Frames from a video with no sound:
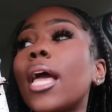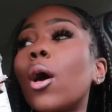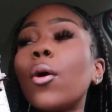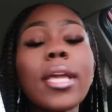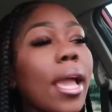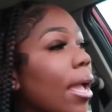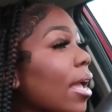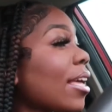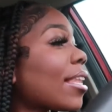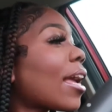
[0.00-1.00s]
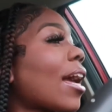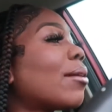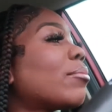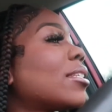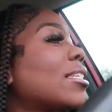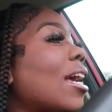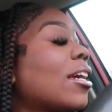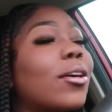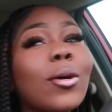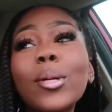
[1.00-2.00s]
Like, okay, like, I'm really
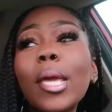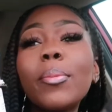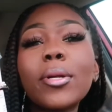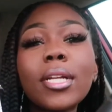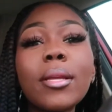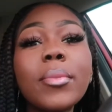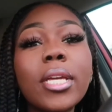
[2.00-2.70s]
that girl. Okay, period.